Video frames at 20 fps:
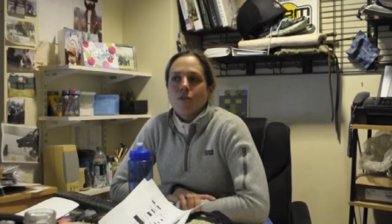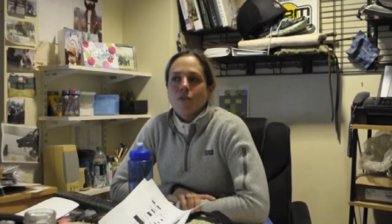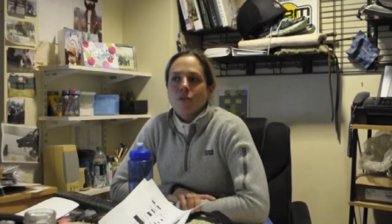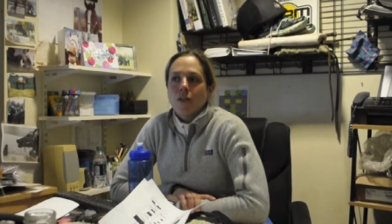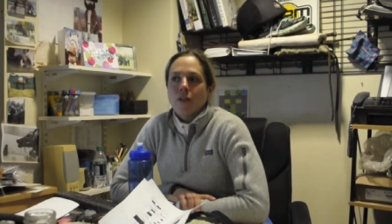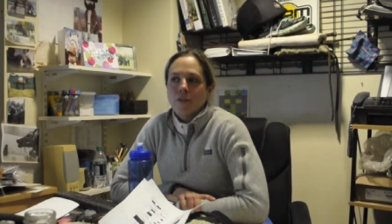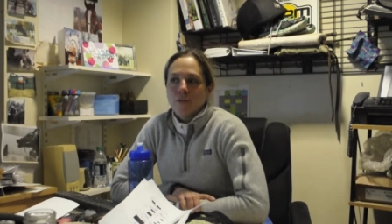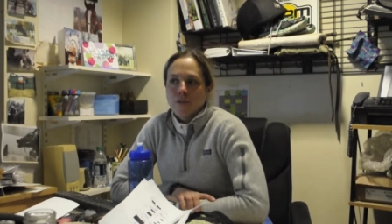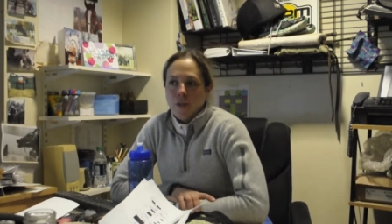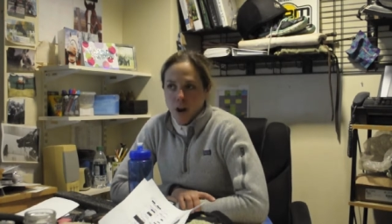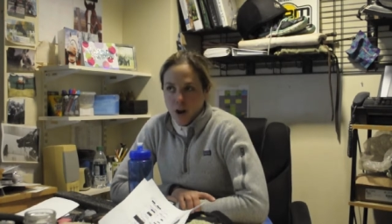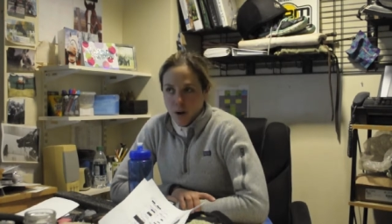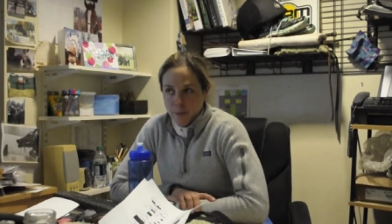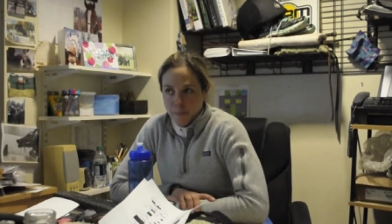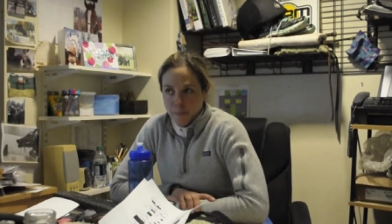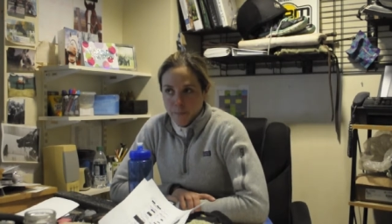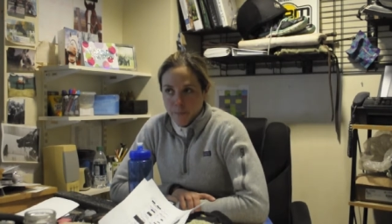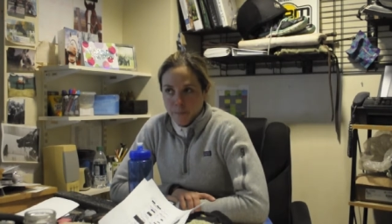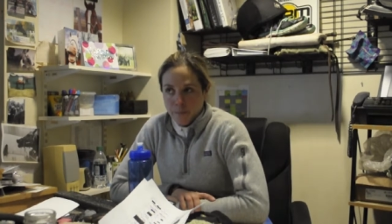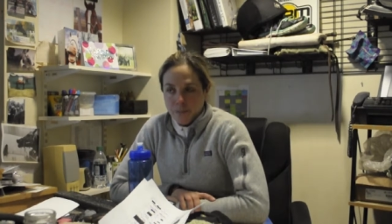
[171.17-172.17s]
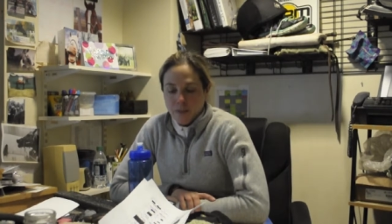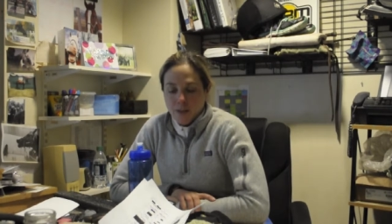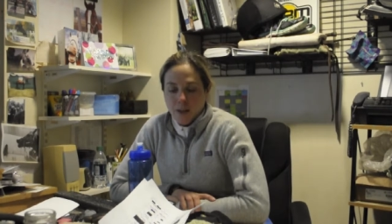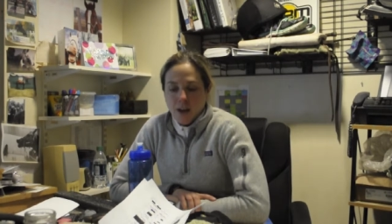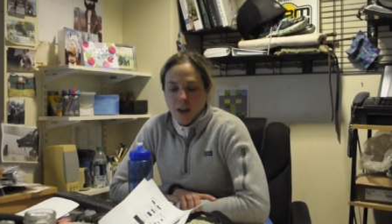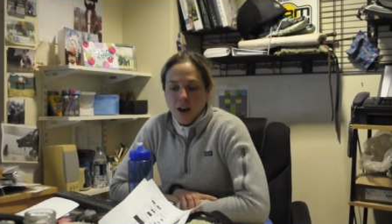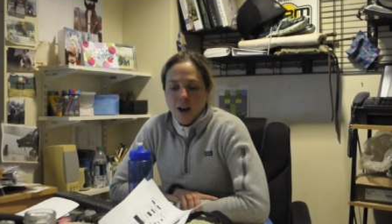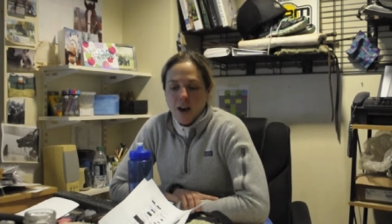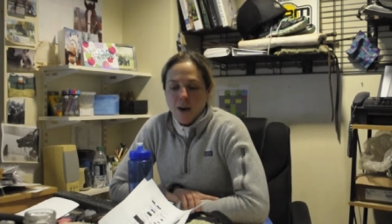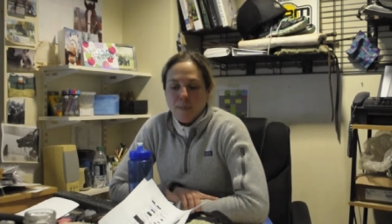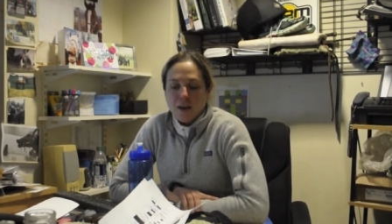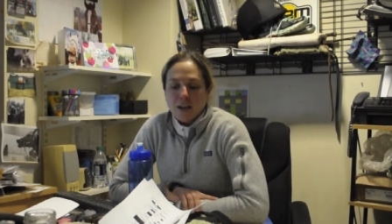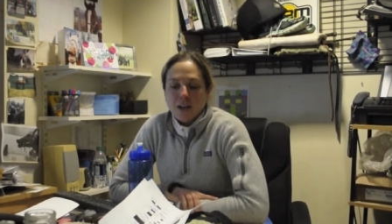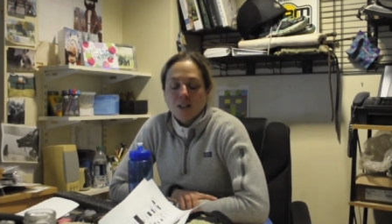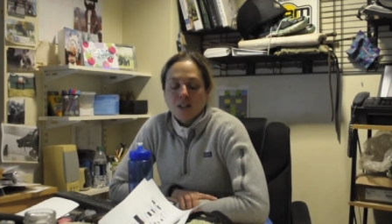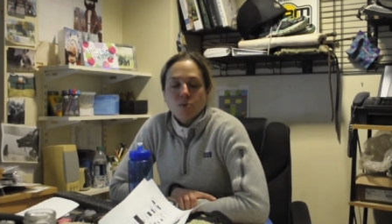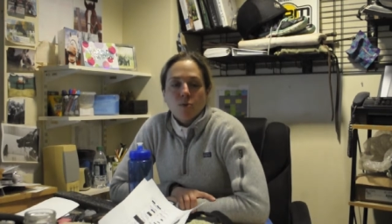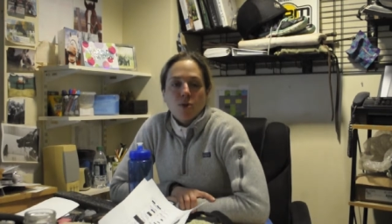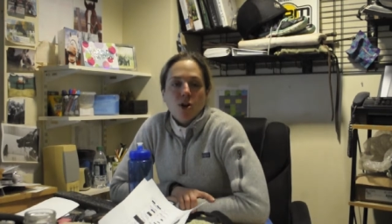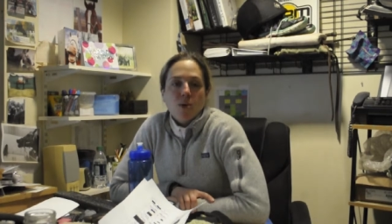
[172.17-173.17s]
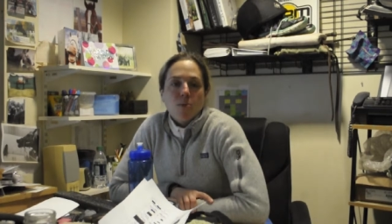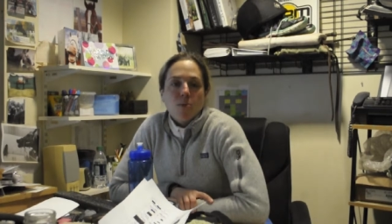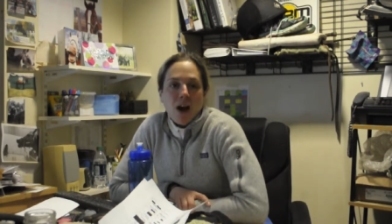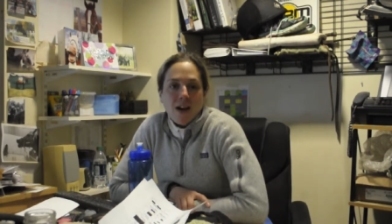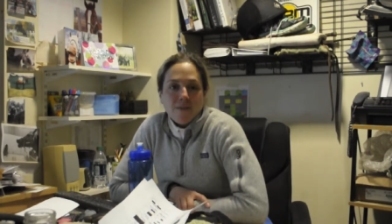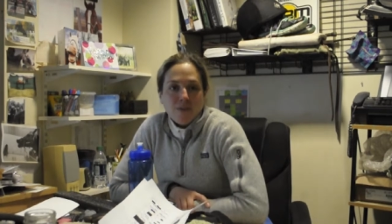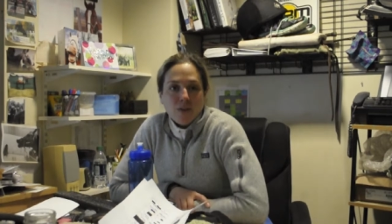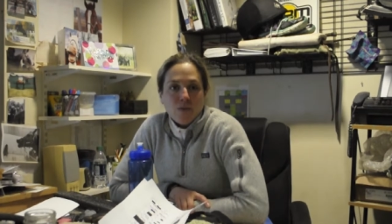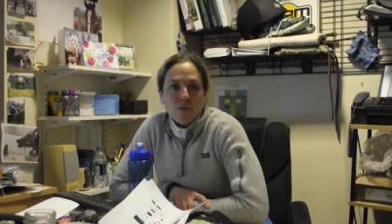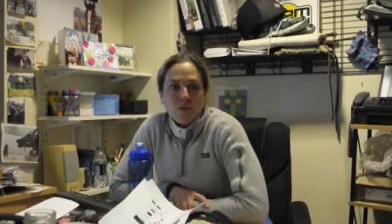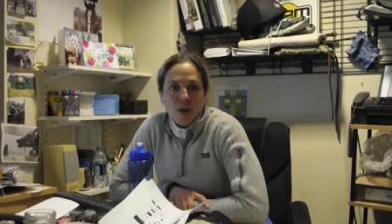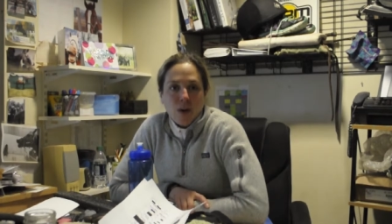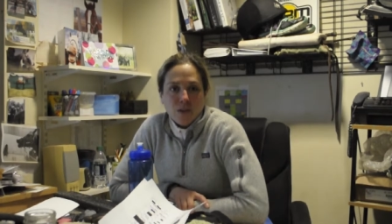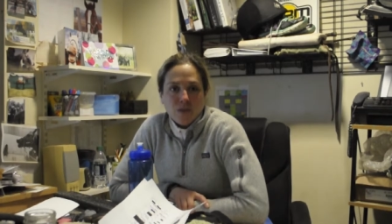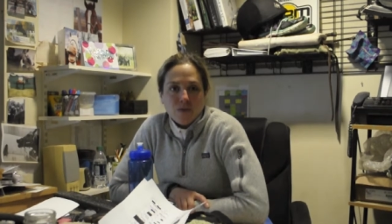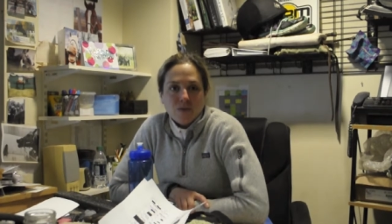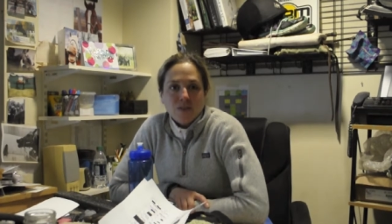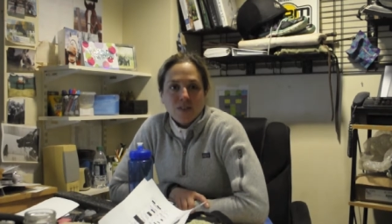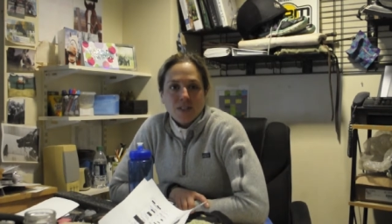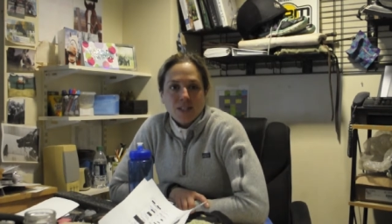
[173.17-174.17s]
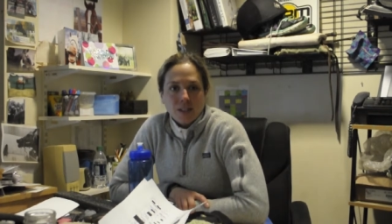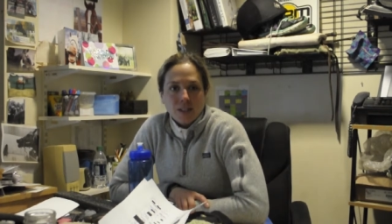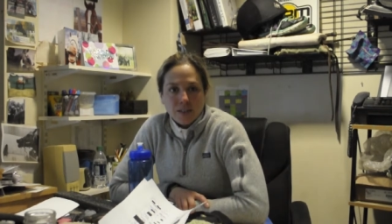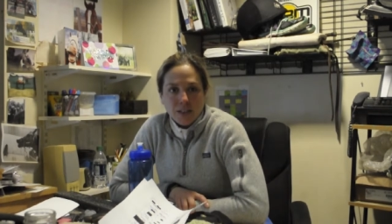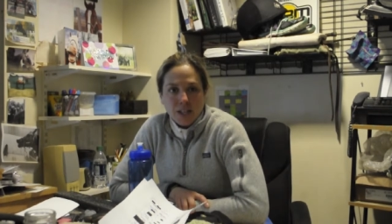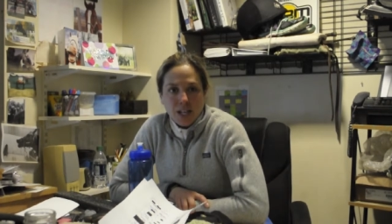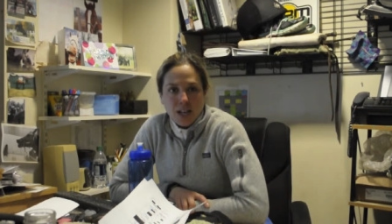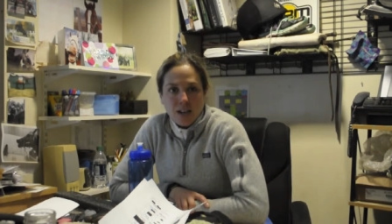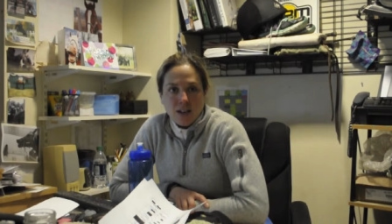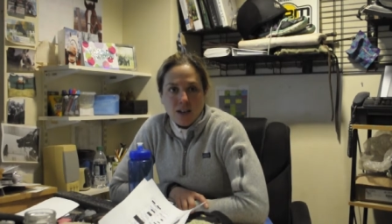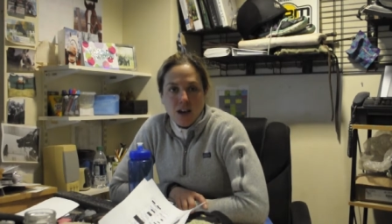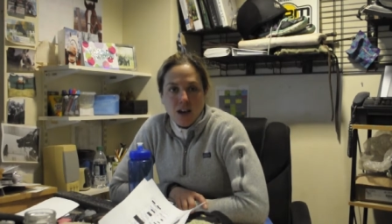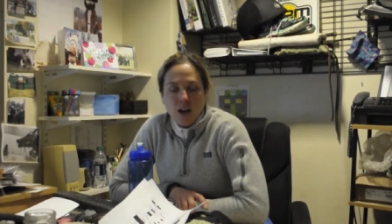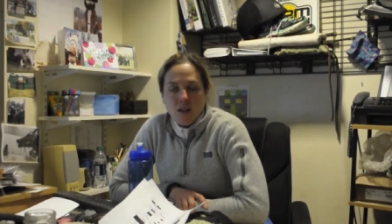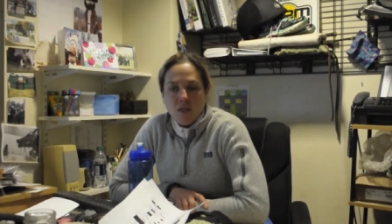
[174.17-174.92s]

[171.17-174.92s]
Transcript: the farm. Uh, because we're a private run facility,